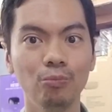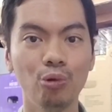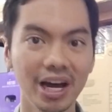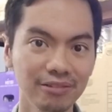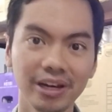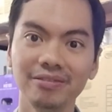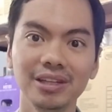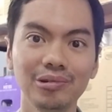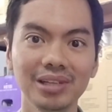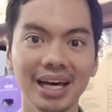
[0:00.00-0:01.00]
One way we
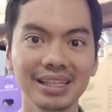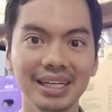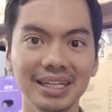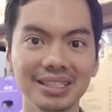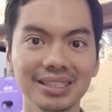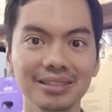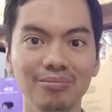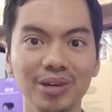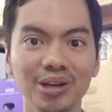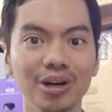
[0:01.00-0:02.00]
do that is
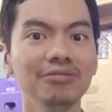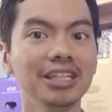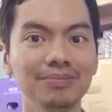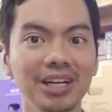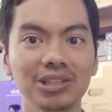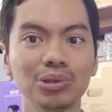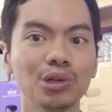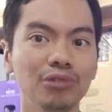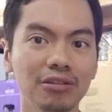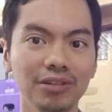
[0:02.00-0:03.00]
we always make
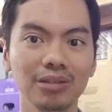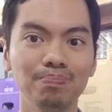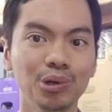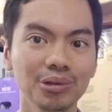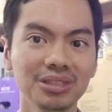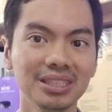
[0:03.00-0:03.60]
sure what we post